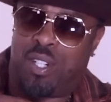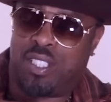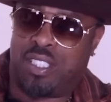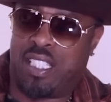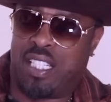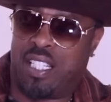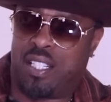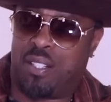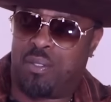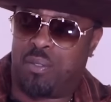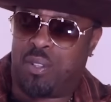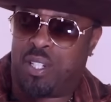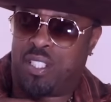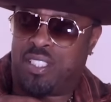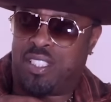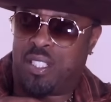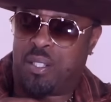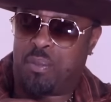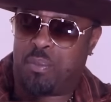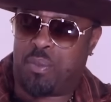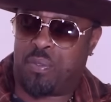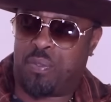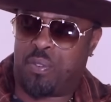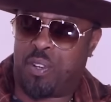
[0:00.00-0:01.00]
One thing, one
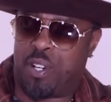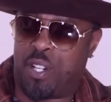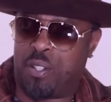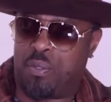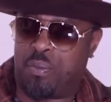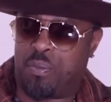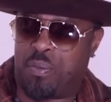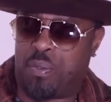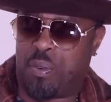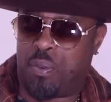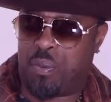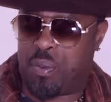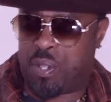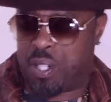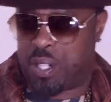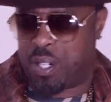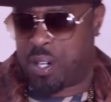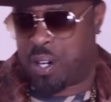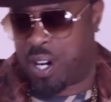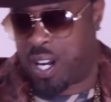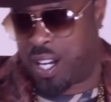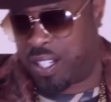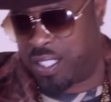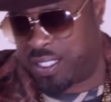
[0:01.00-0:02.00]
thing yes. before you, before we
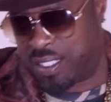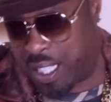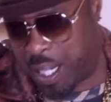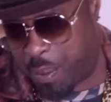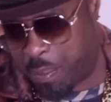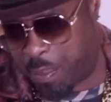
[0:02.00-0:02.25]
go out and